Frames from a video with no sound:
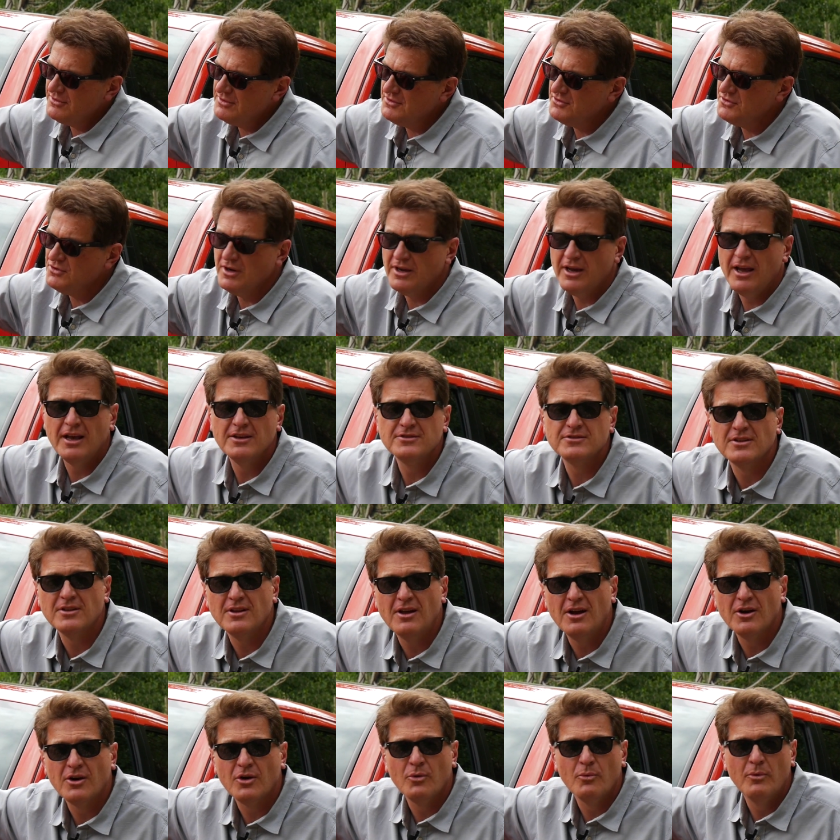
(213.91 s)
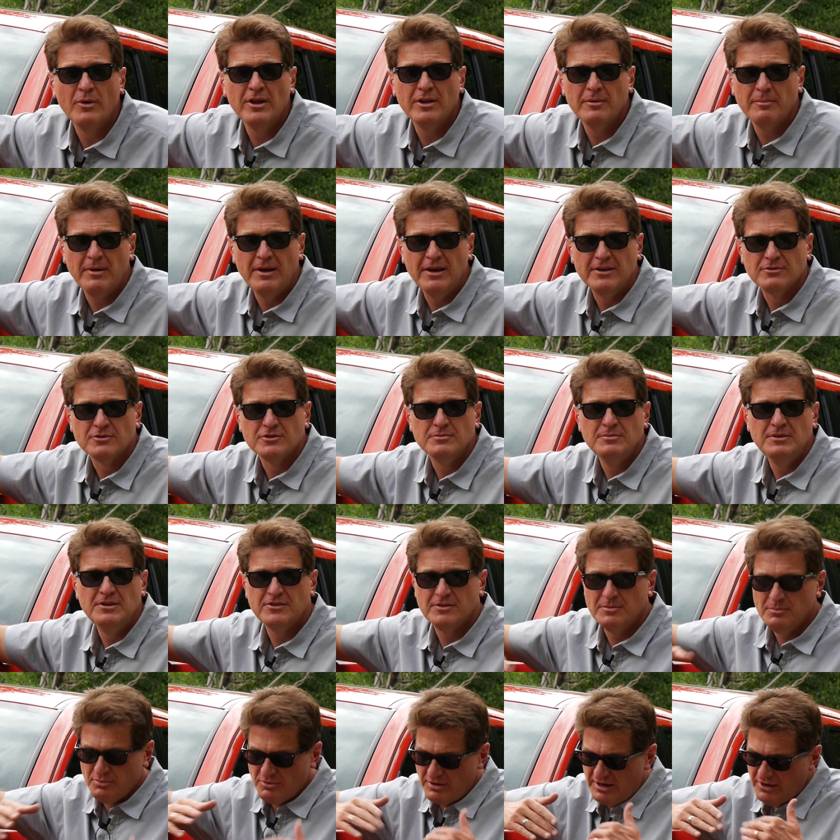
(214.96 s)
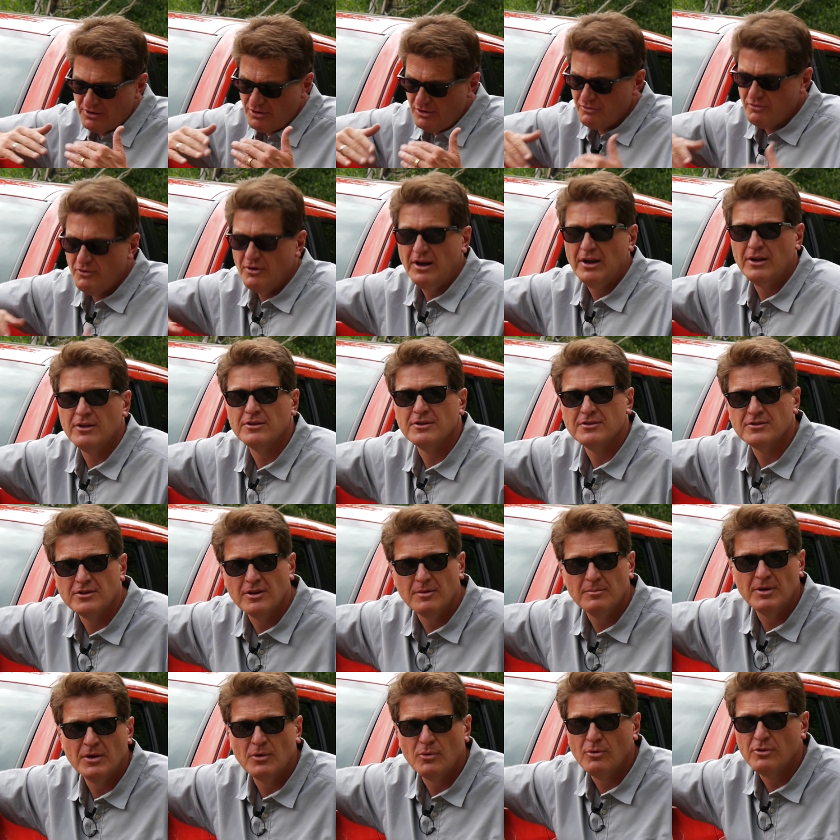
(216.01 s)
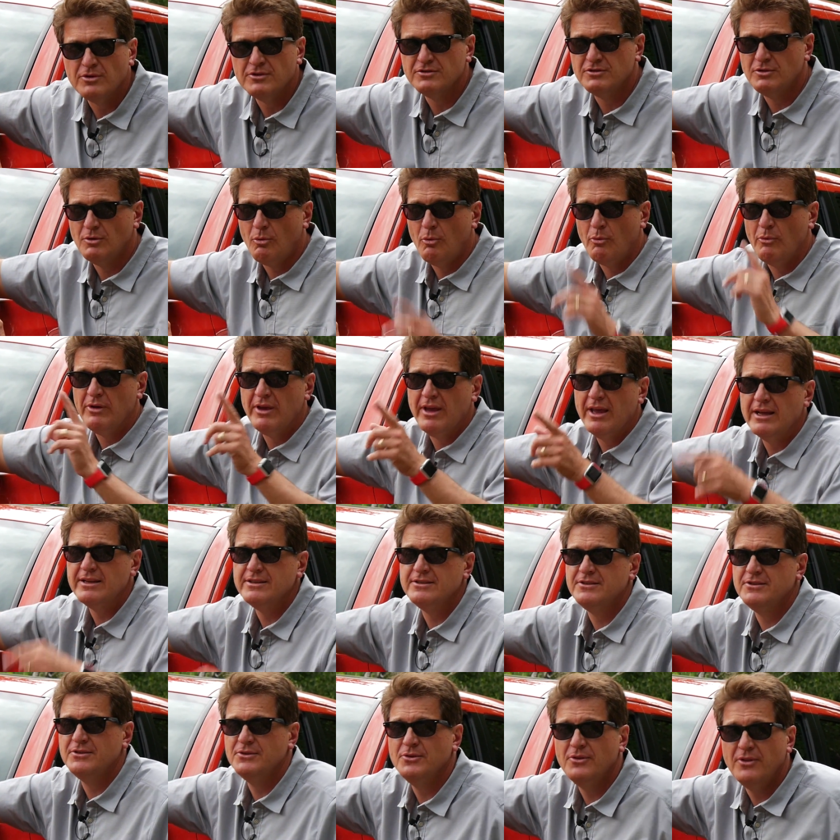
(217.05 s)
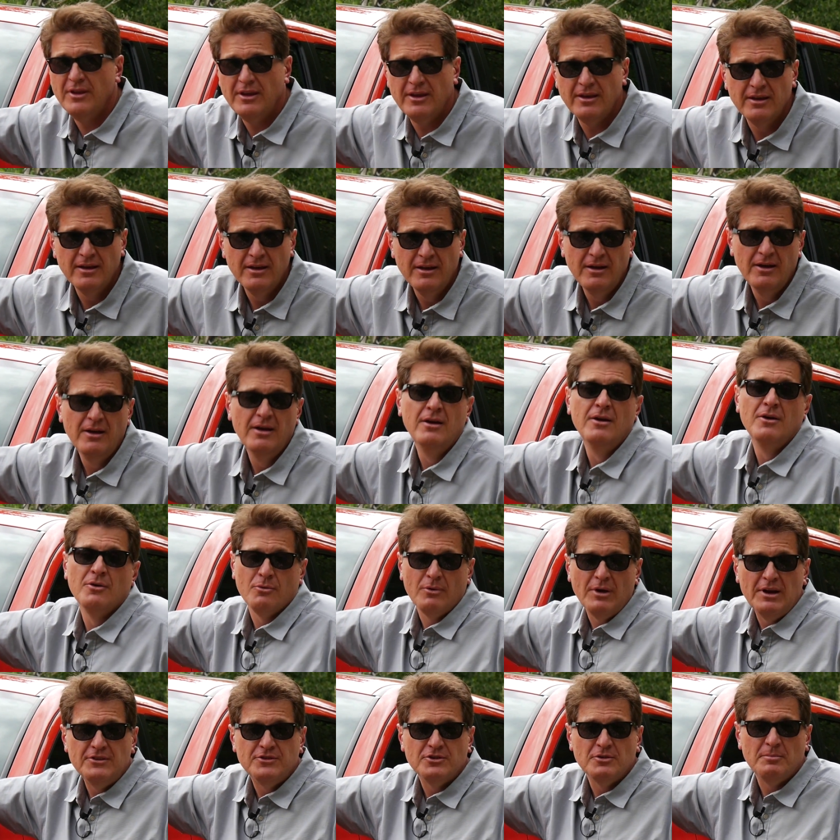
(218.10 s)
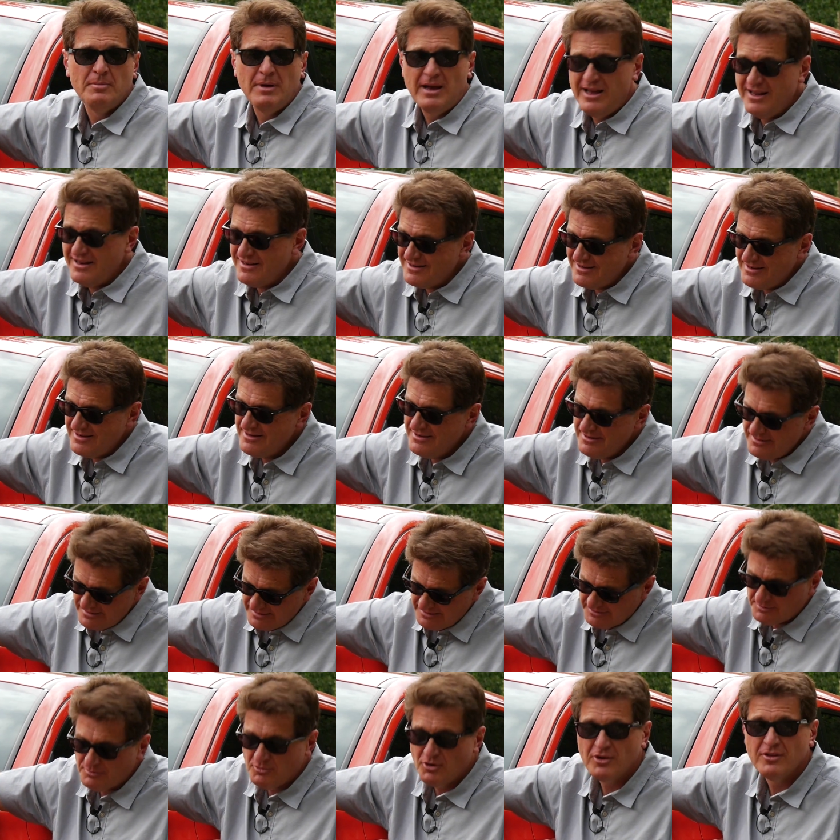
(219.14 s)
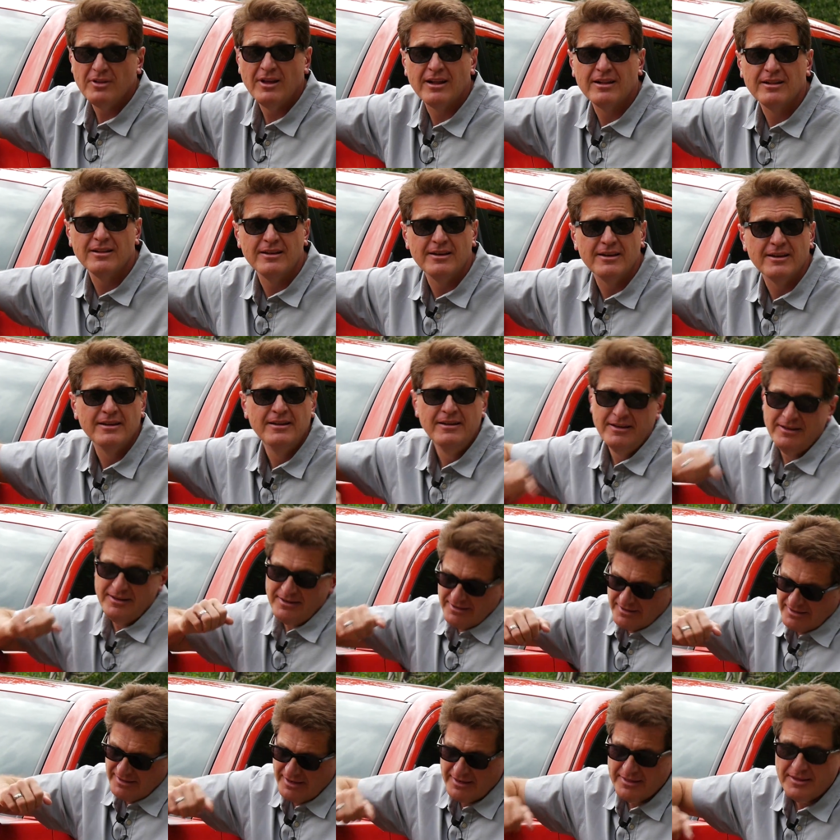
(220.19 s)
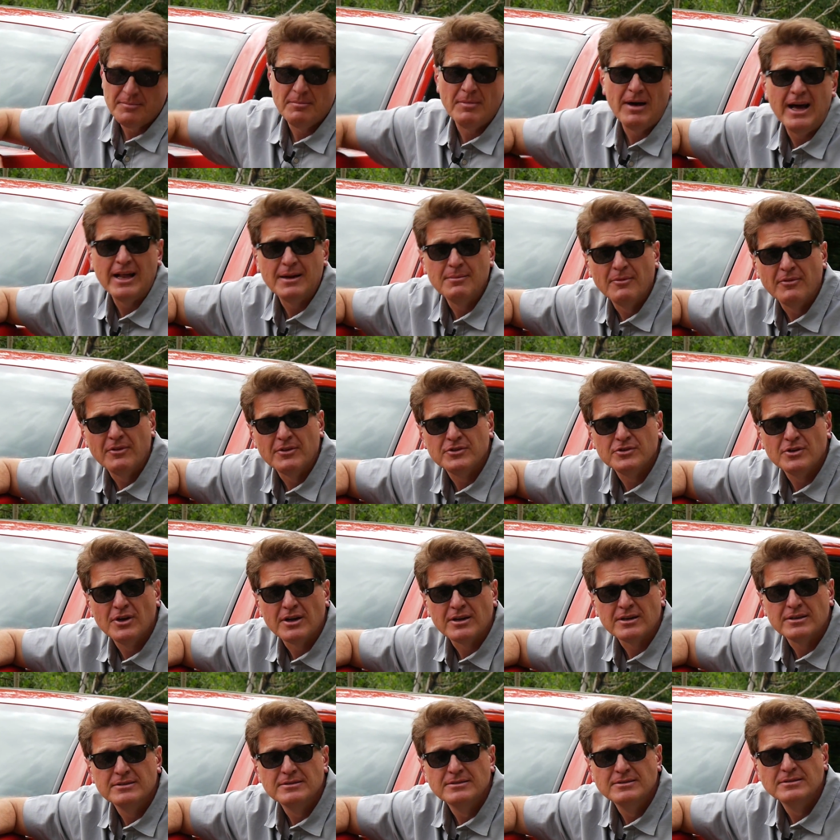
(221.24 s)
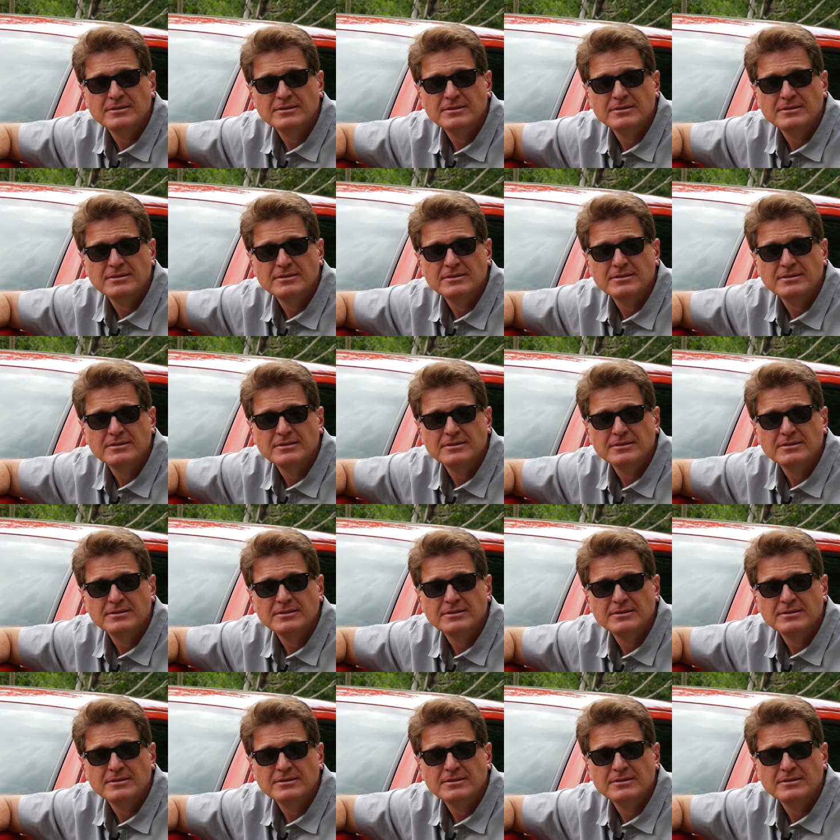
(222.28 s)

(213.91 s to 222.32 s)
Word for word: this truck has a longer wheelbase, which means the breakover angle is a little bit worse. So when we get to the razor bend, it's more likely to hit the bottom of the truck.